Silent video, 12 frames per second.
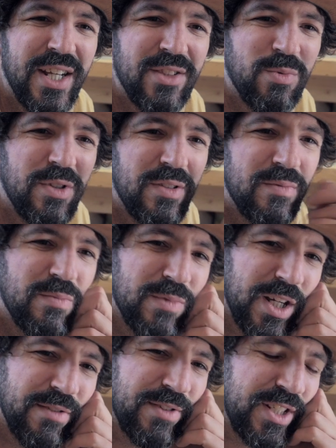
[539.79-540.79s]
That's what
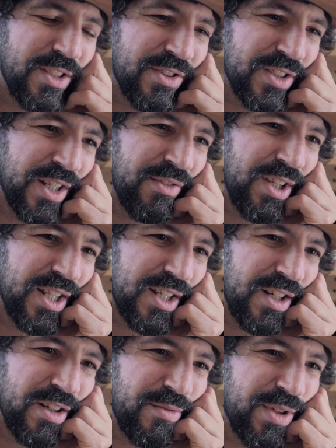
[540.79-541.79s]
life is, I think.
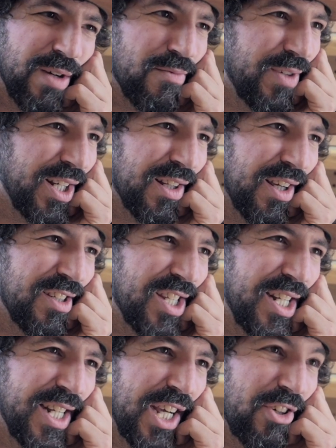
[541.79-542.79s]
I don't really like
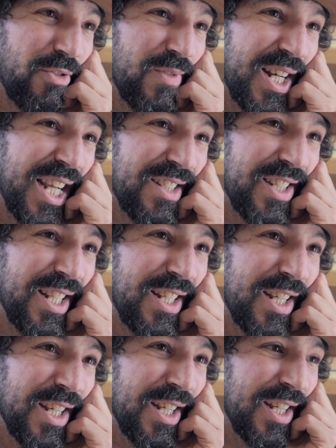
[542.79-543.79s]
sitting down and relaxing.
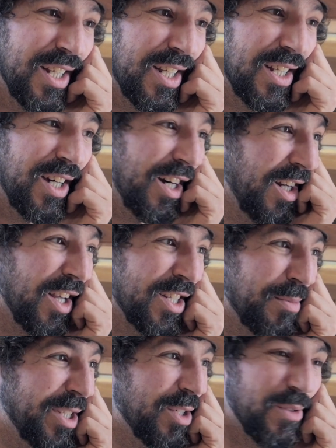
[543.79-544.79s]
I like
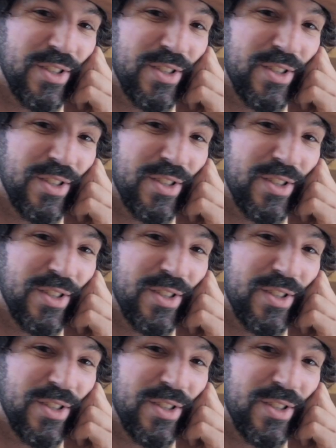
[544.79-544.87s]
to be doing